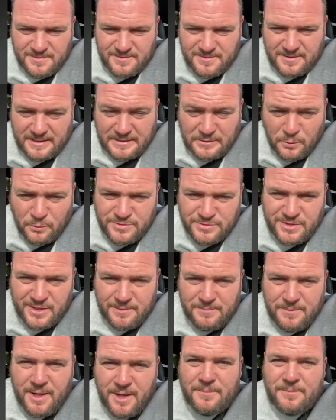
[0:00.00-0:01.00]
They don't want to
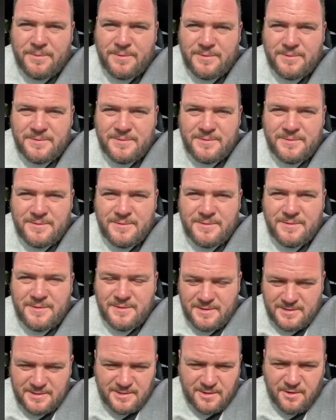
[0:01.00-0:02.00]
come up.
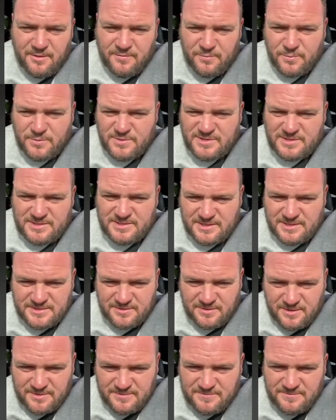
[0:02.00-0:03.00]
And afterwards, you see it's
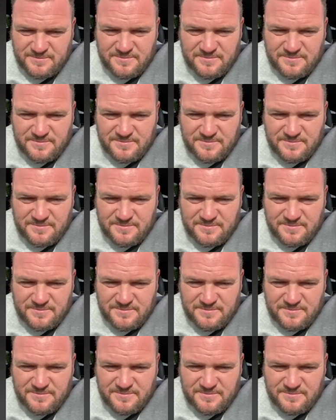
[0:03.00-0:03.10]
like